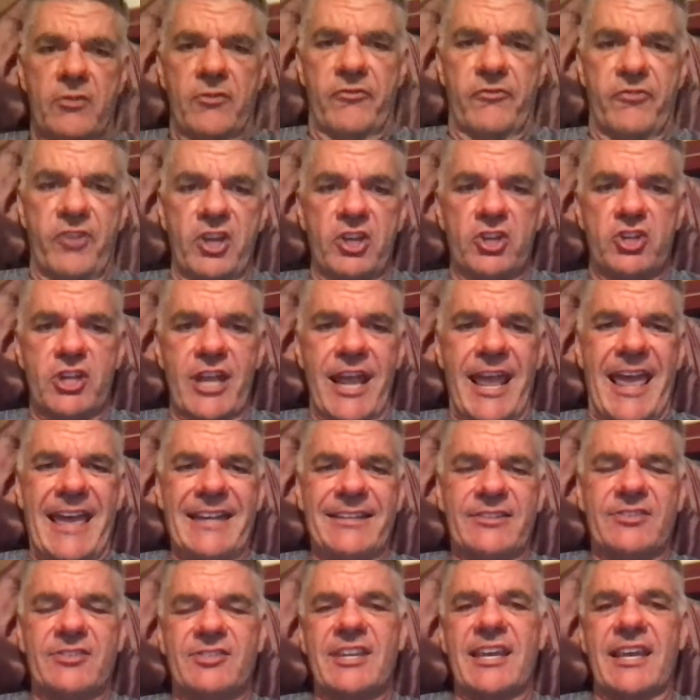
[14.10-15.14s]
Fish at
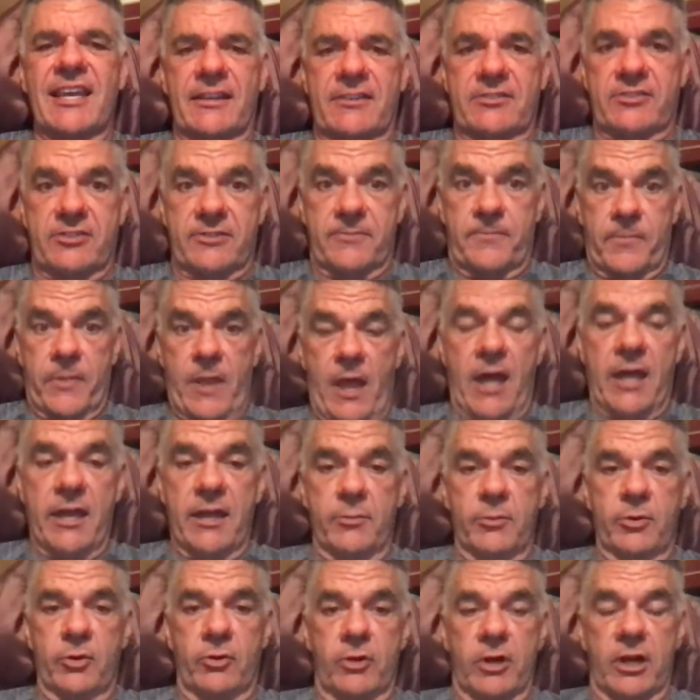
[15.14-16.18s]
Six. I
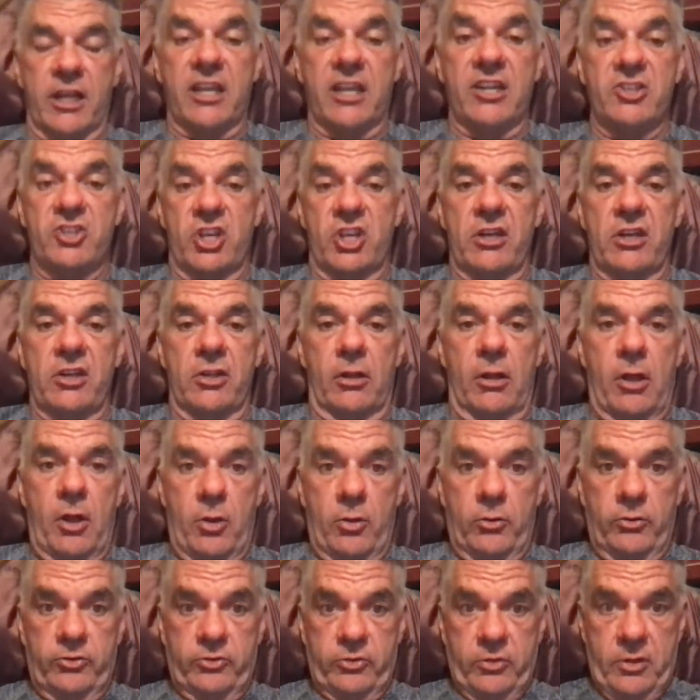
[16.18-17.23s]
am your congenial
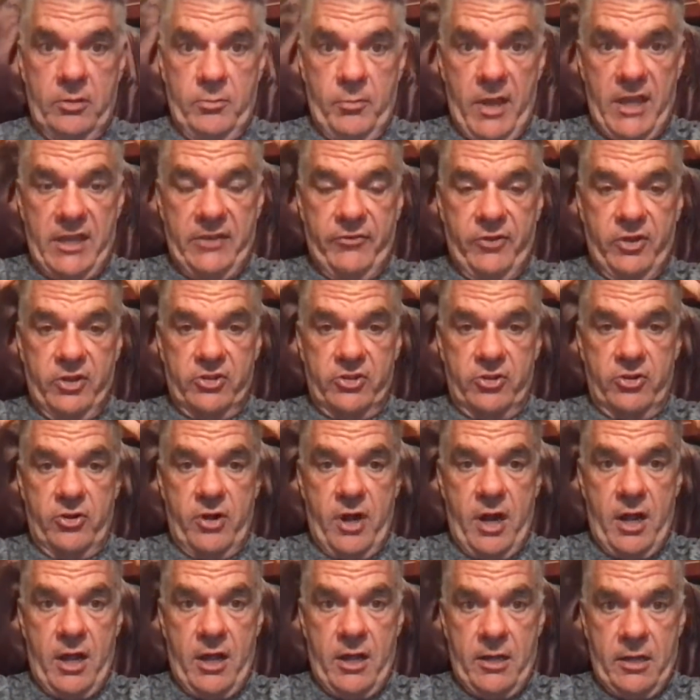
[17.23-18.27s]
host, Mike Fisher,
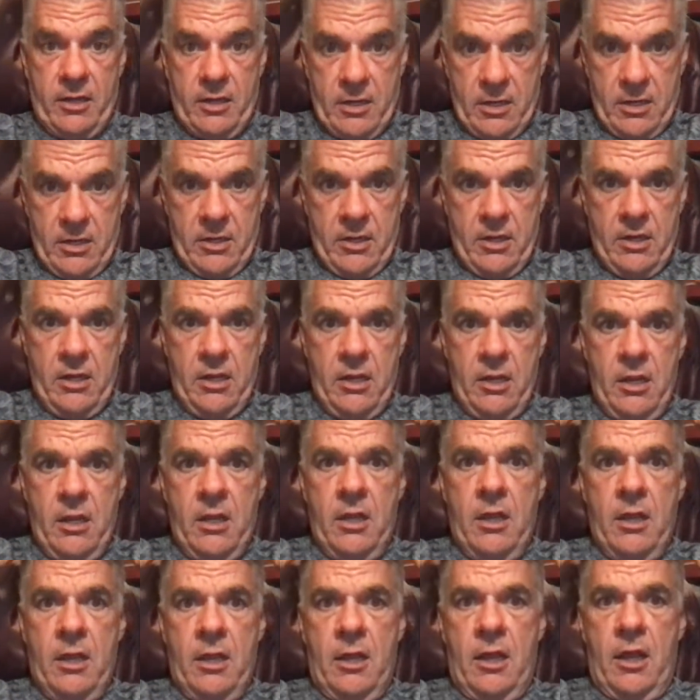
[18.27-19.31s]
on
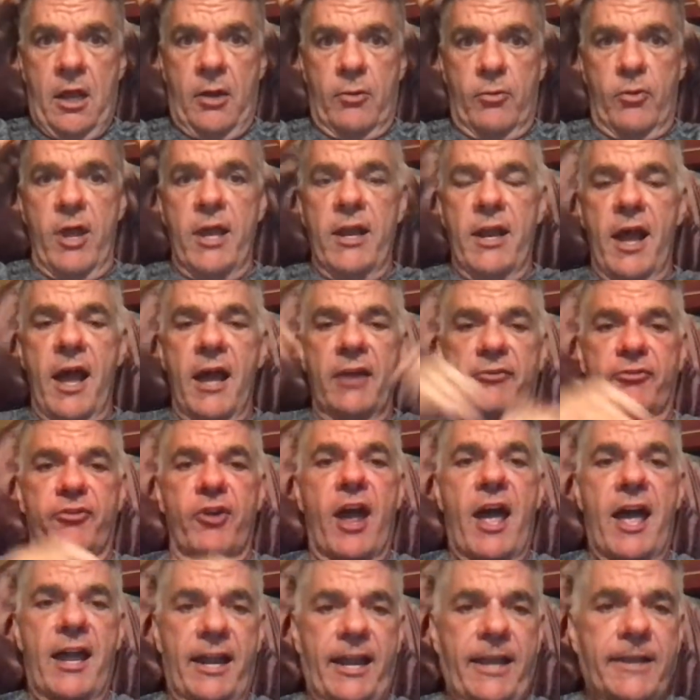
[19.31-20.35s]
a red hot
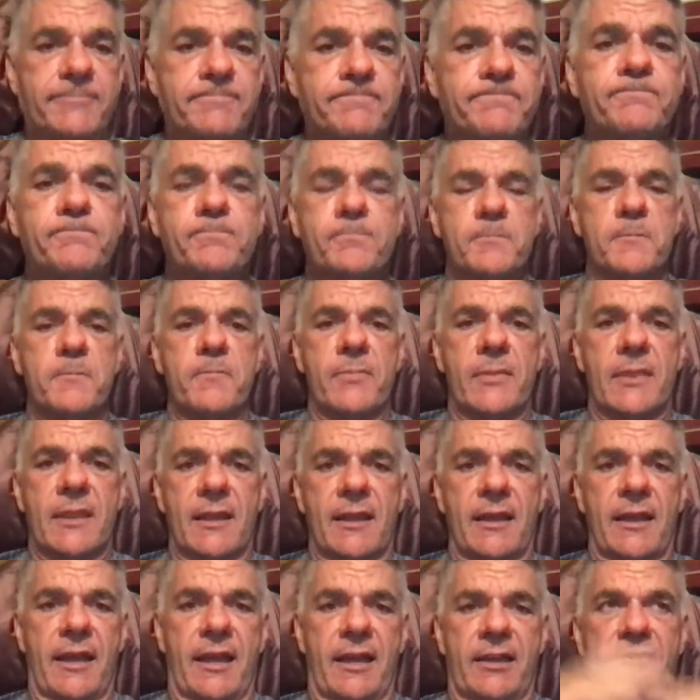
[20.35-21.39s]
Friday
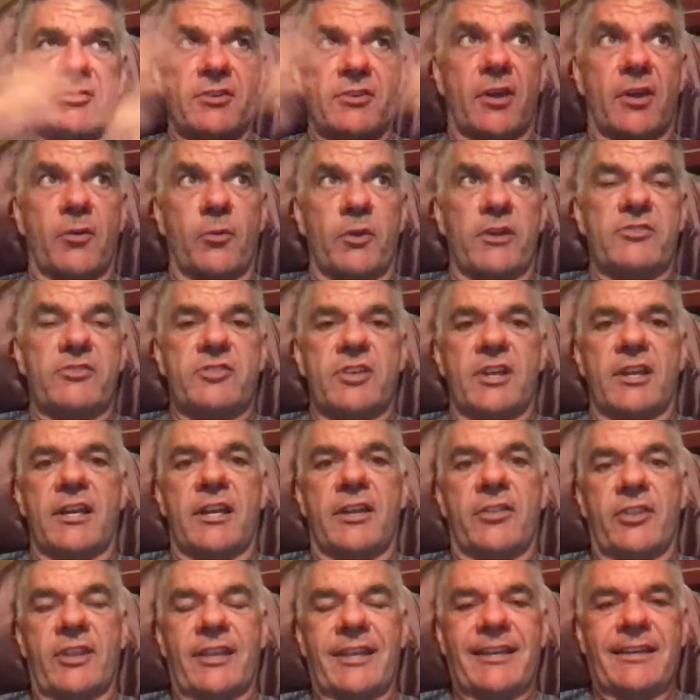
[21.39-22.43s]
as we sit
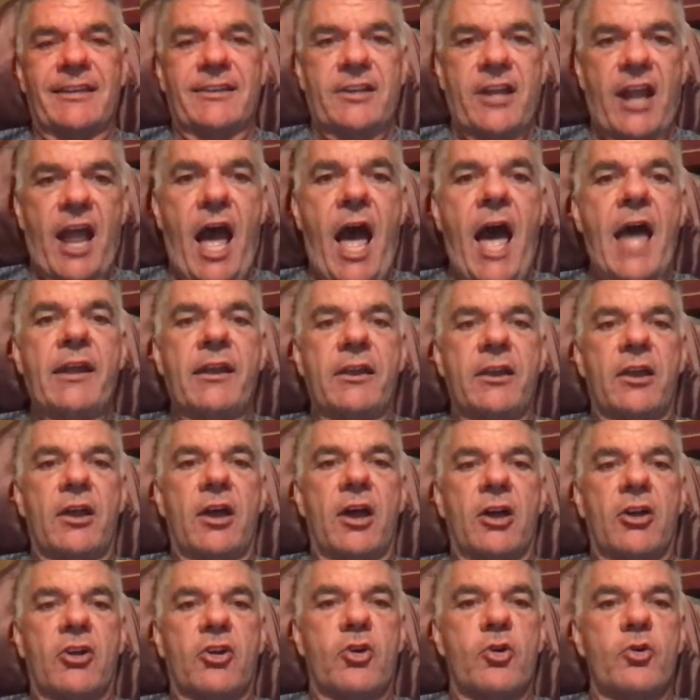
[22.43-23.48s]
in the not
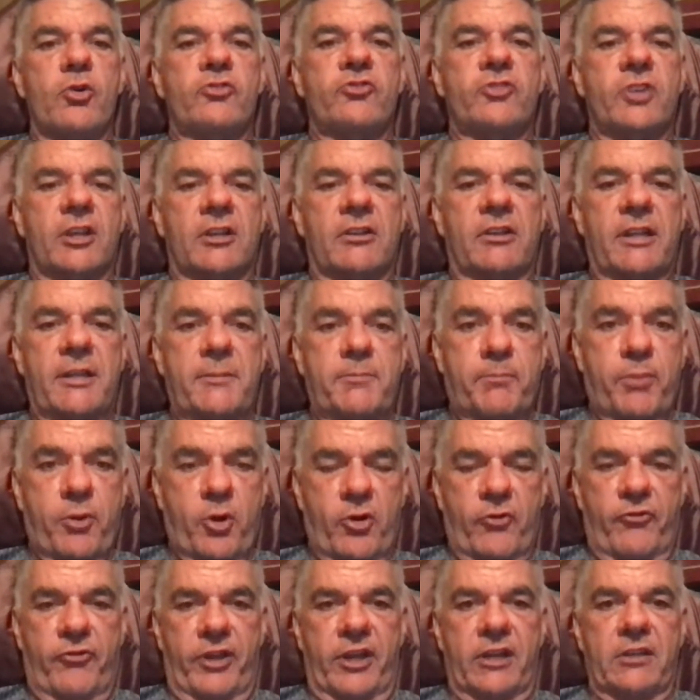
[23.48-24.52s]
acoustically
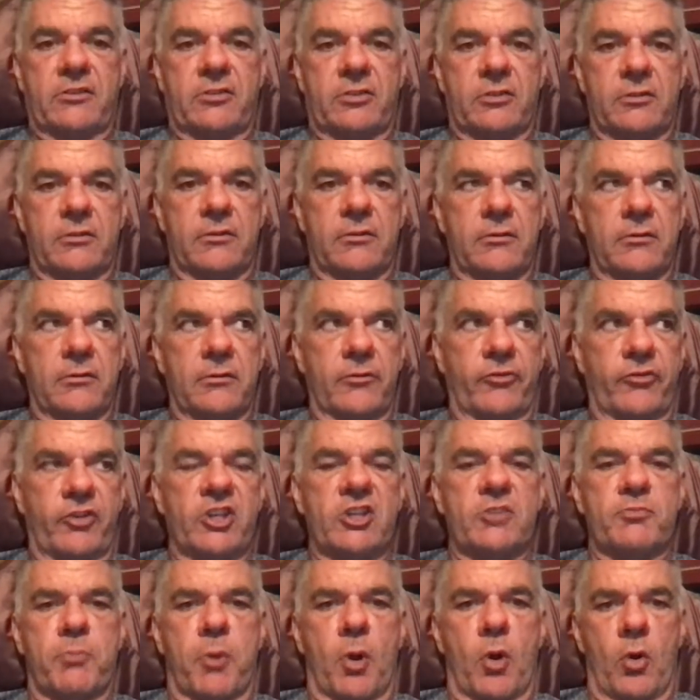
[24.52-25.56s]
perfect
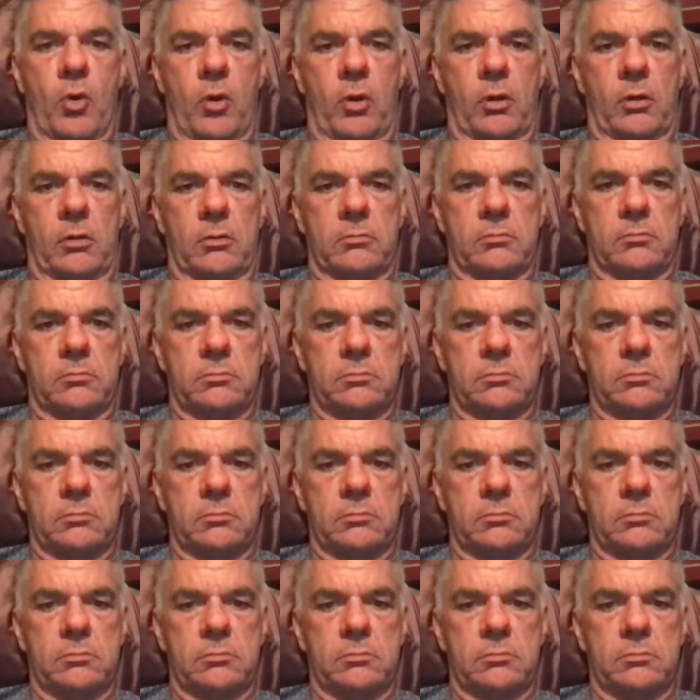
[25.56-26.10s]
fishbowl